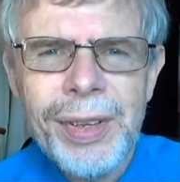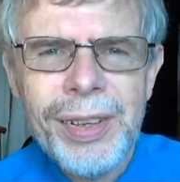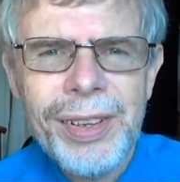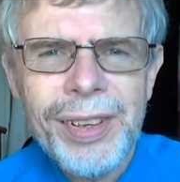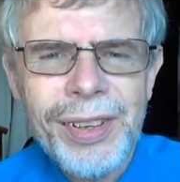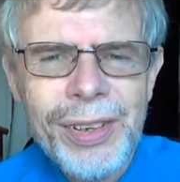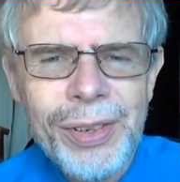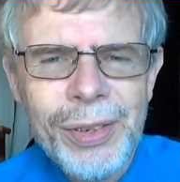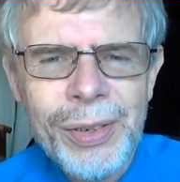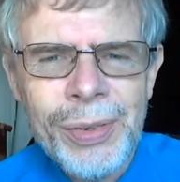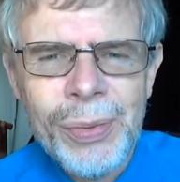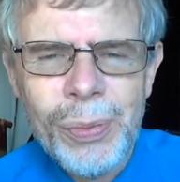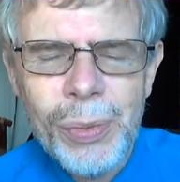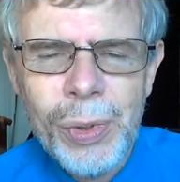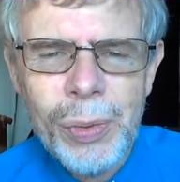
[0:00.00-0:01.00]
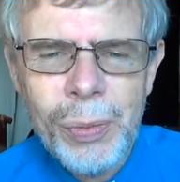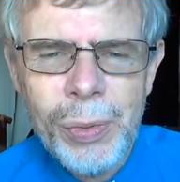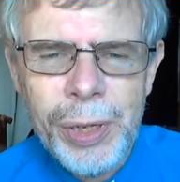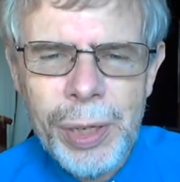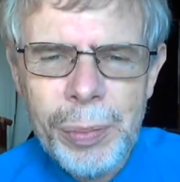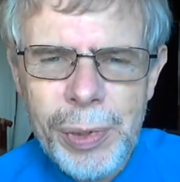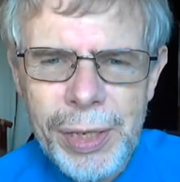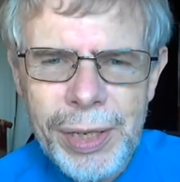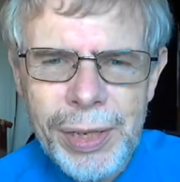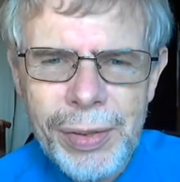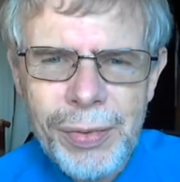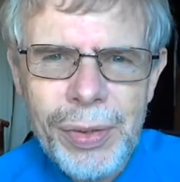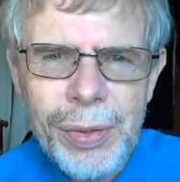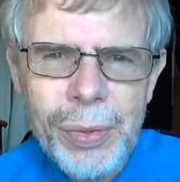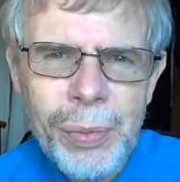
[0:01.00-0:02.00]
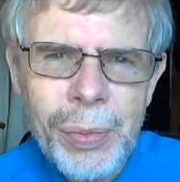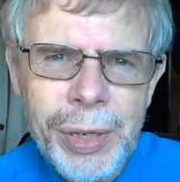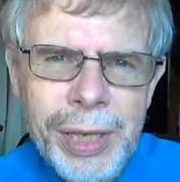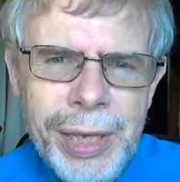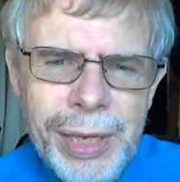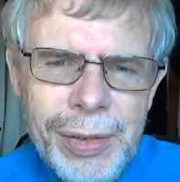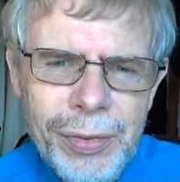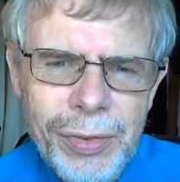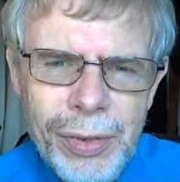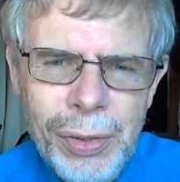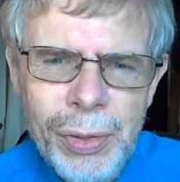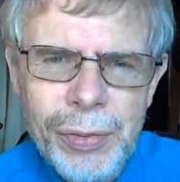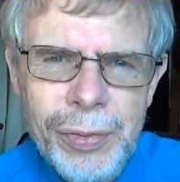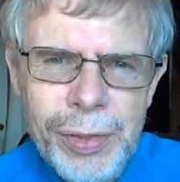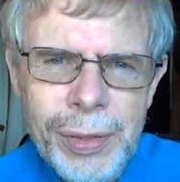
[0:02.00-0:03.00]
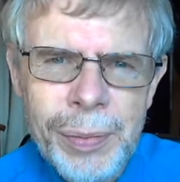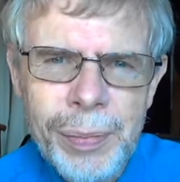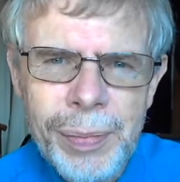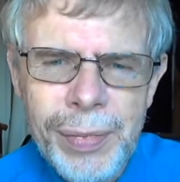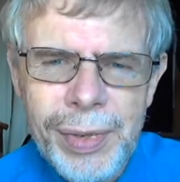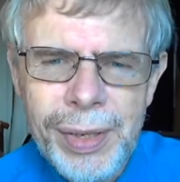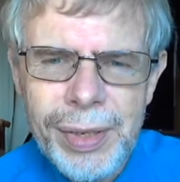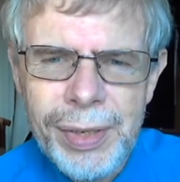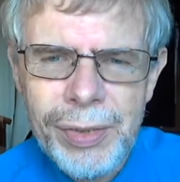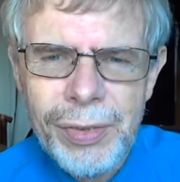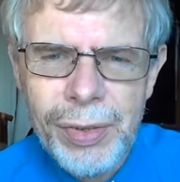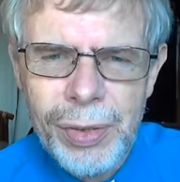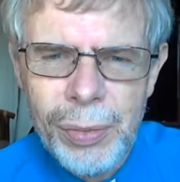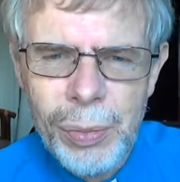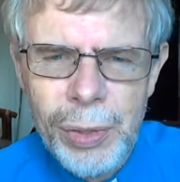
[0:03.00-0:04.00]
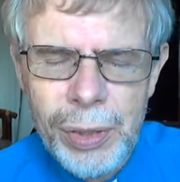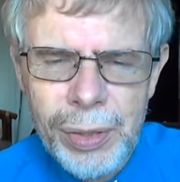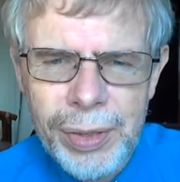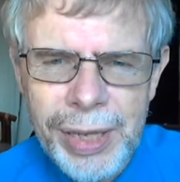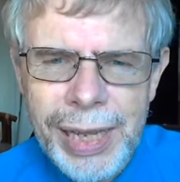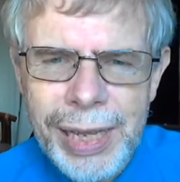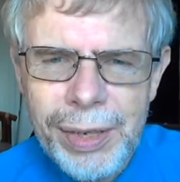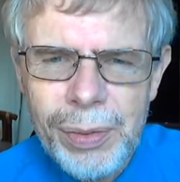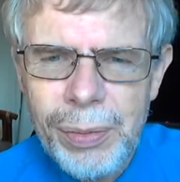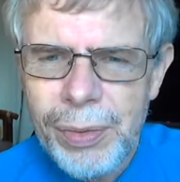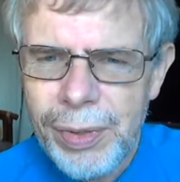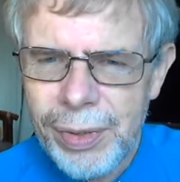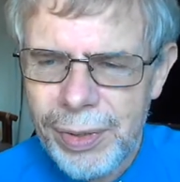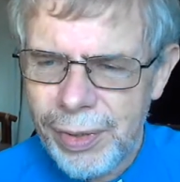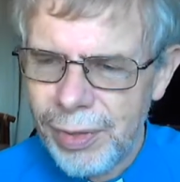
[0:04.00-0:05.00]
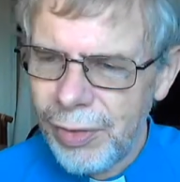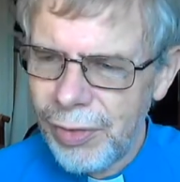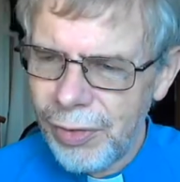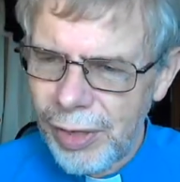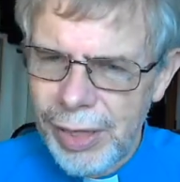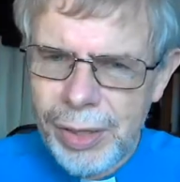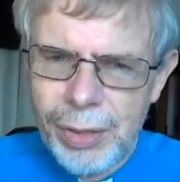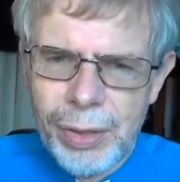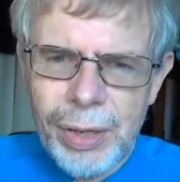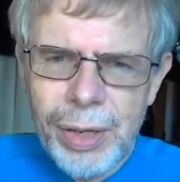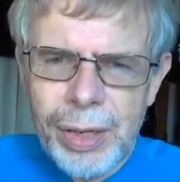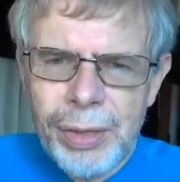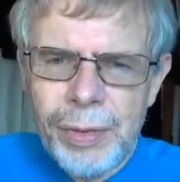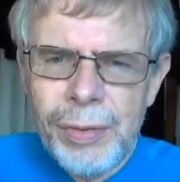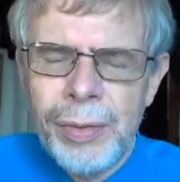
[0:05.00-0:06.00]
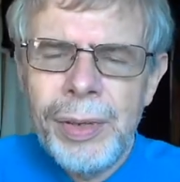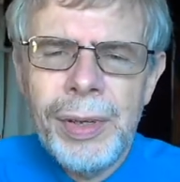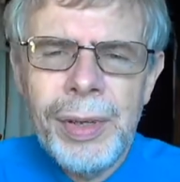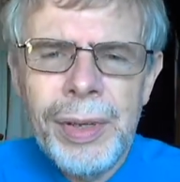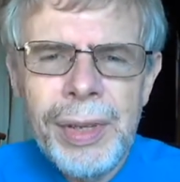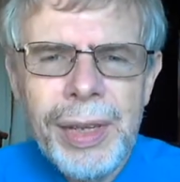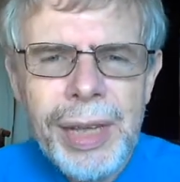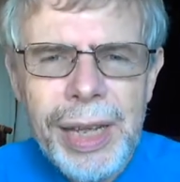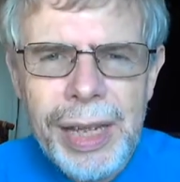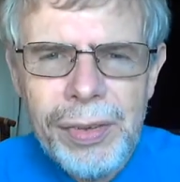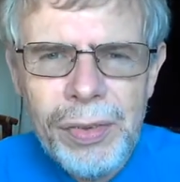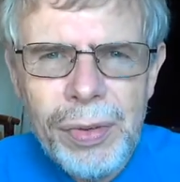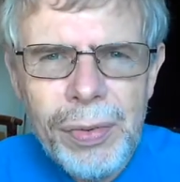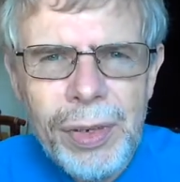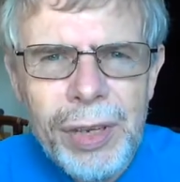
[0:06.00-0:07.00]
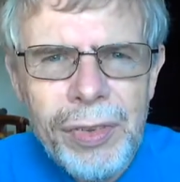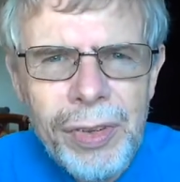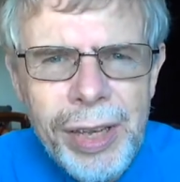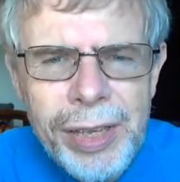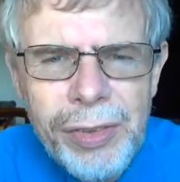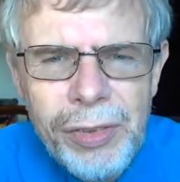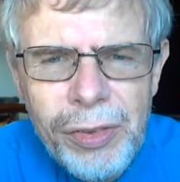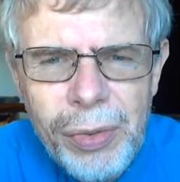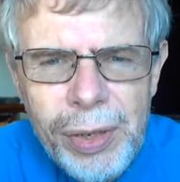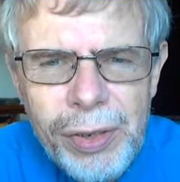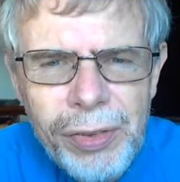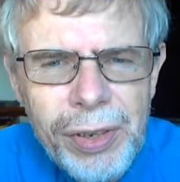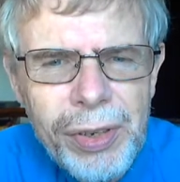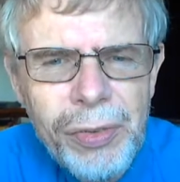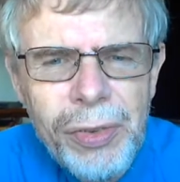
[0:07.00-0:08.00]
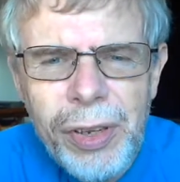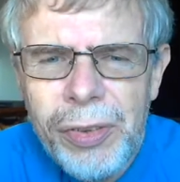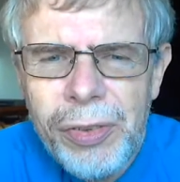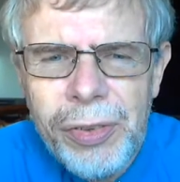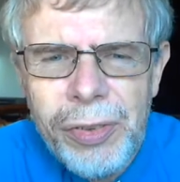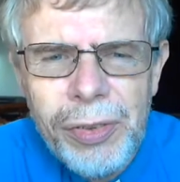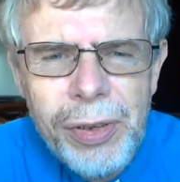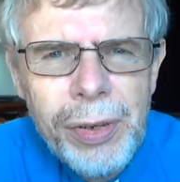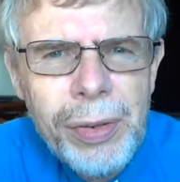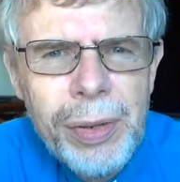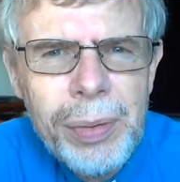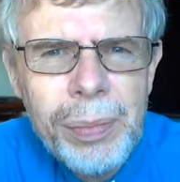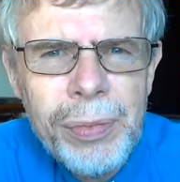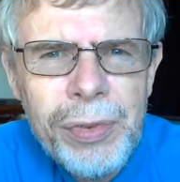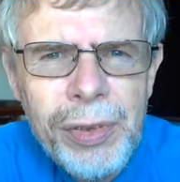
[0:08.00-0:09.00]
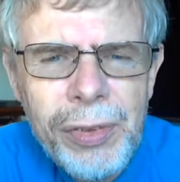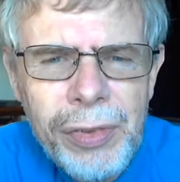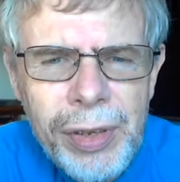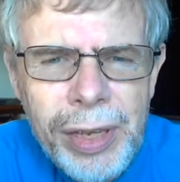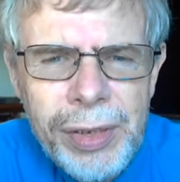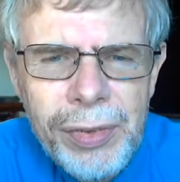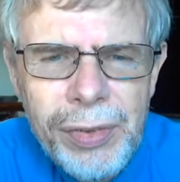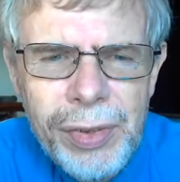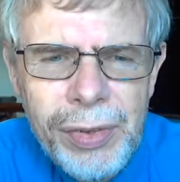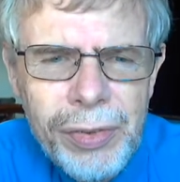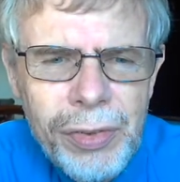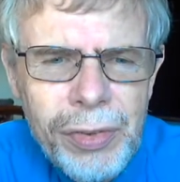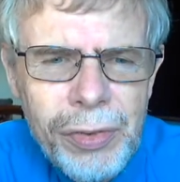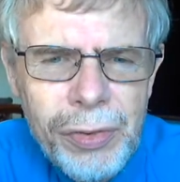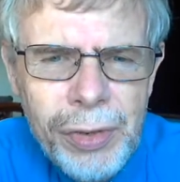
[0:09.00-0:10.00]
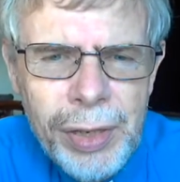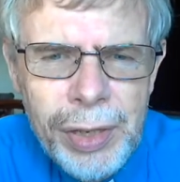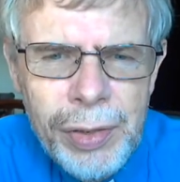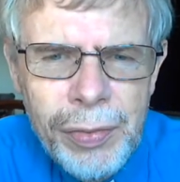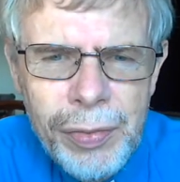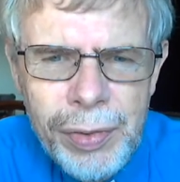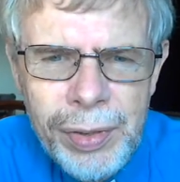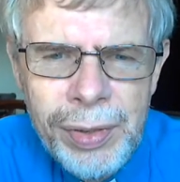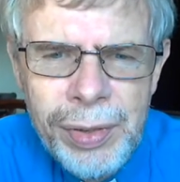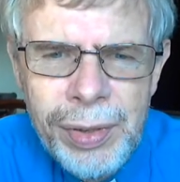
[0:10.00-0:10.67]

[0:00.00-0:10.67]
on what we believe that we have to offer to the world. That second kind of activity tends to actually just stir up dissent and strife and